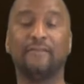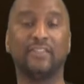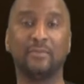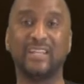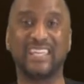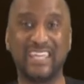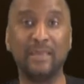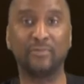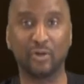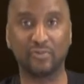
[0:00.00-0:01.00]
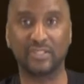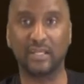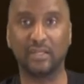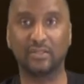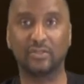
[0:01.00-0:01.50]
for them to keep those
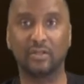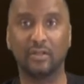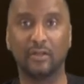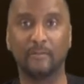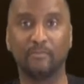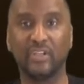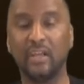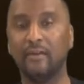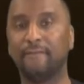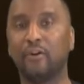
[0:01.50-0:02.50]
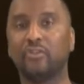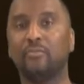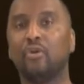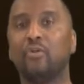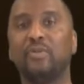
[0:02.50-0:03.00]
things.
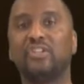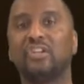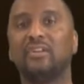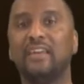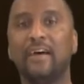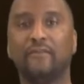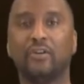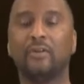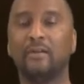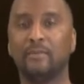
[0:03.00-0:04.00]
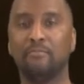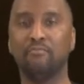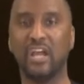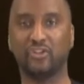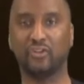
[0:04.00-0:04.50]
Furthermore, we should never
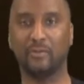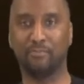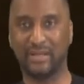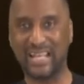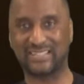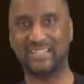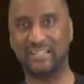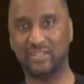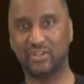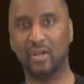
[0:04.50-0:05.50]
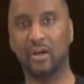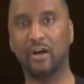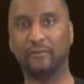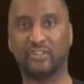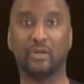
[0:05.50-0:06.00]
measure the blessings
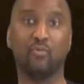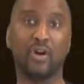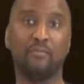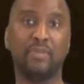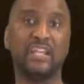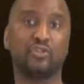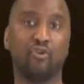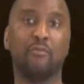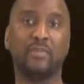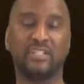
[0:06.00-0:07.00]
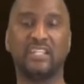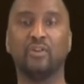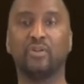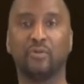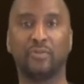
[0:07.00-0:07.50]
of someone based on
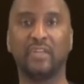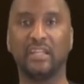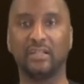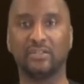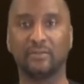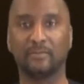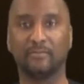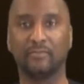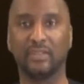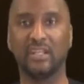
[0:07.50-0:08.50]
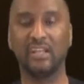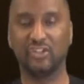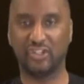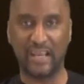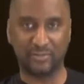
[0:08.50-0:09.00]
material things.
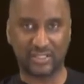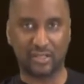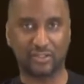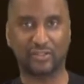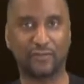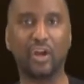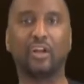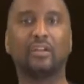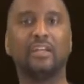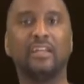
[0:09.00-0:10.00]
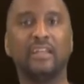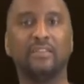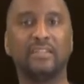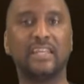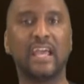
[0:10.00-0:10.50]
James tells us very clearly in
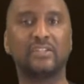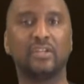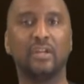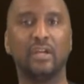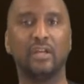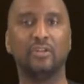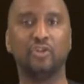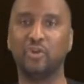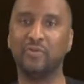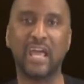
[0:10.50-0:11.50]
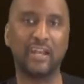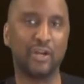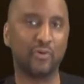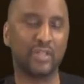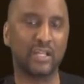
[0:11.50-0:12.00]
the text, do you not
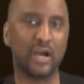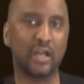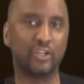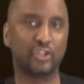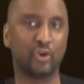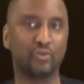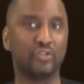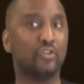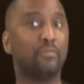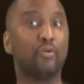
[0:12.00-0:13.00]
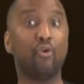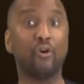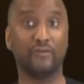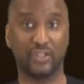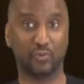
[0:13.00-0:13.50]
know that God has chosen the
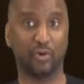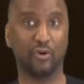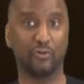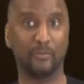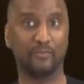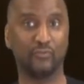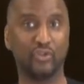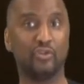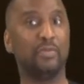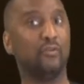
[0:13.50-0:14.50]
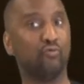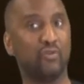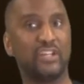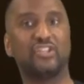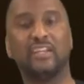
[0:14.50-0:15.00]
poor of this world to be
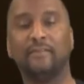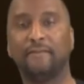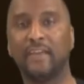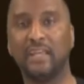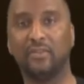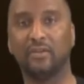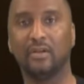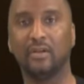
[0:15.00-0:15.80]
rich in faith?